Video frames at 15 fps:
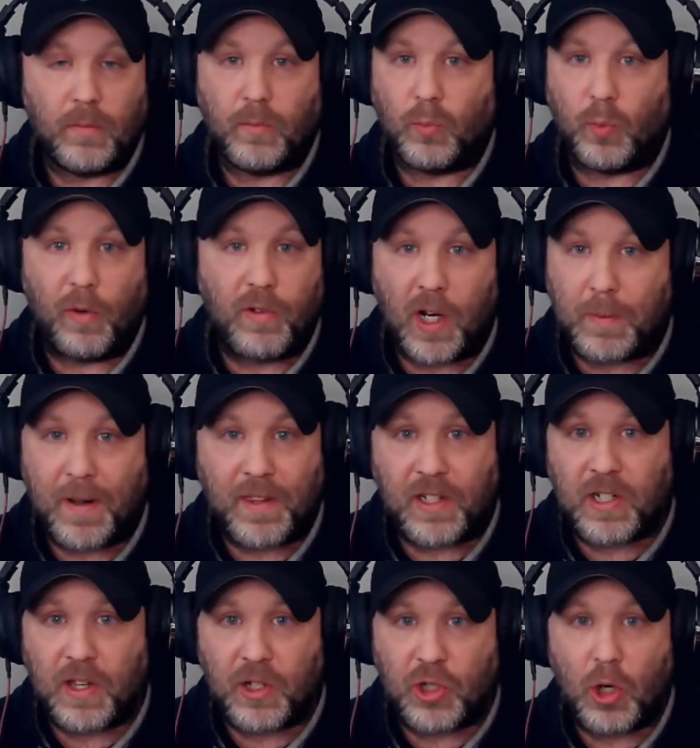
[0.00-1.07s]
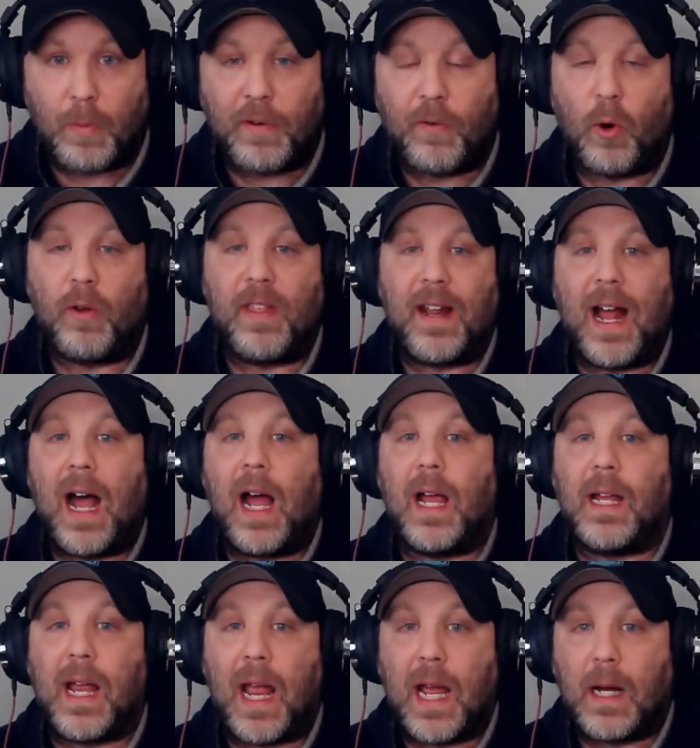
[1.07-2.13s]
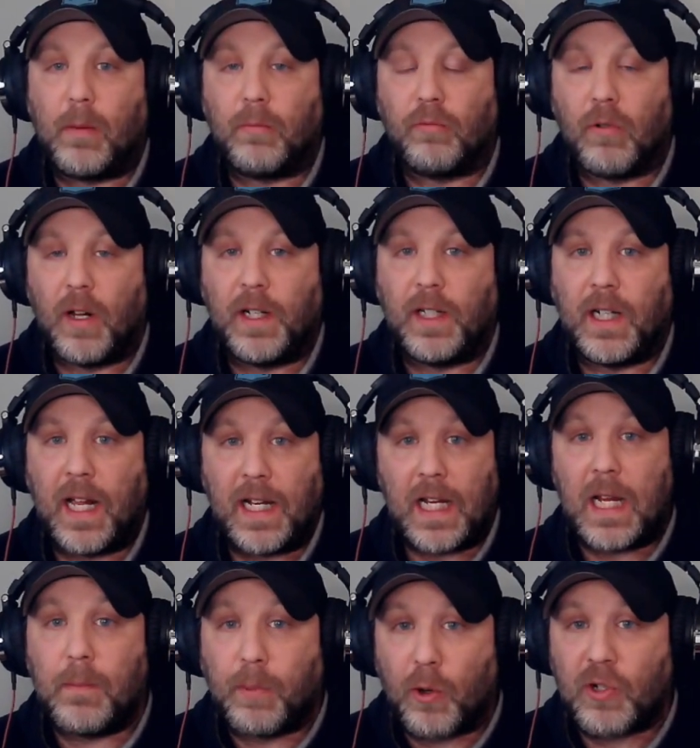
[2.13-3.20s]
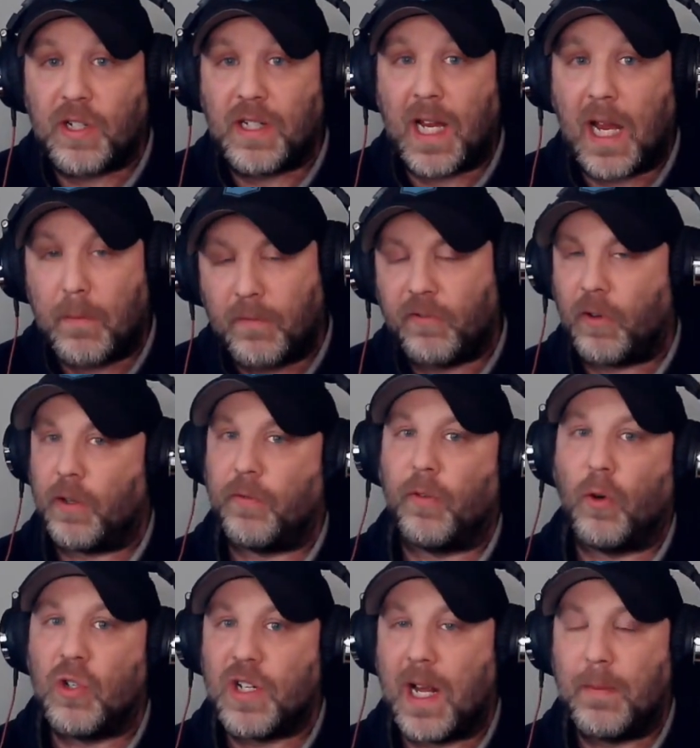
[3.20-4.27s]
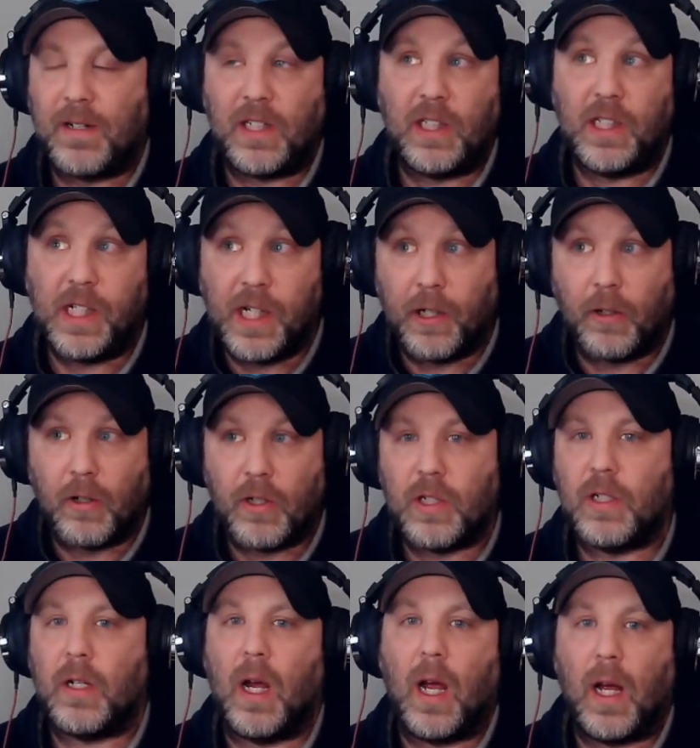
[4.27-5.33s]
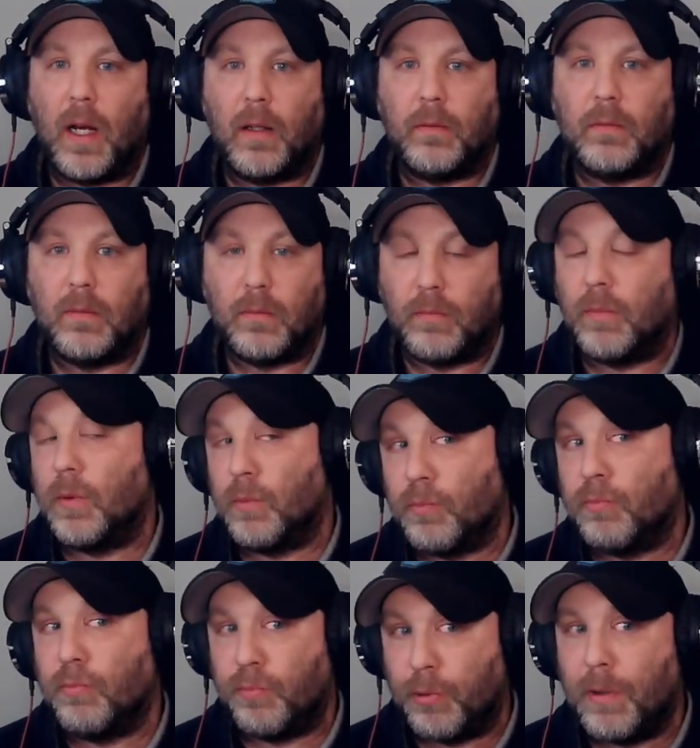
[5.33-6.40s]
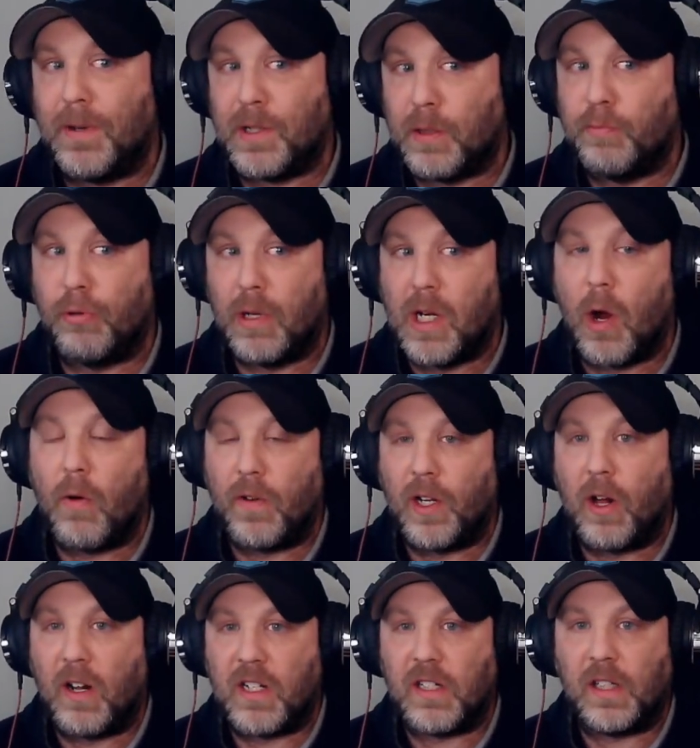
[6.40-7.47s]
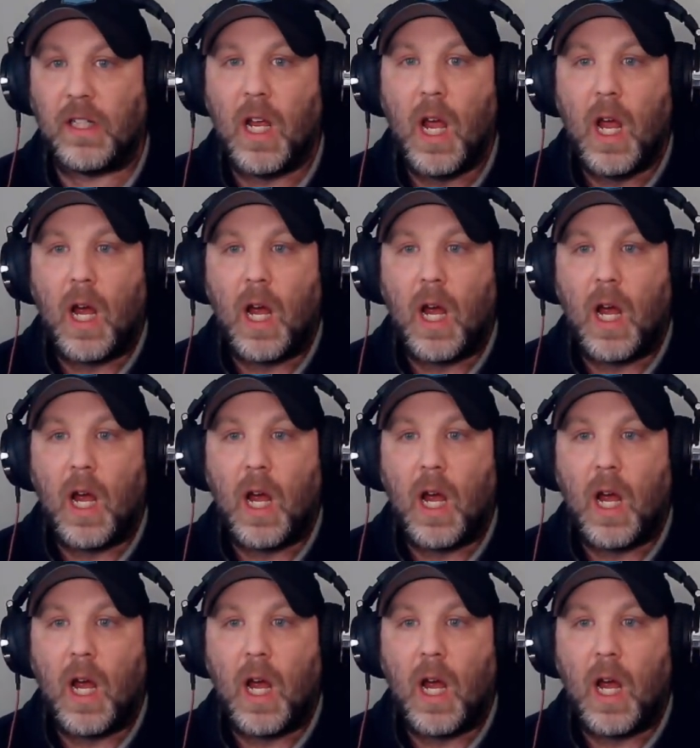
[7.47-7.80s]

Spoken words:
We've talked about this on the show before, that I am running an in-person game for the first time in years, pretty much pre-COVID, honestly.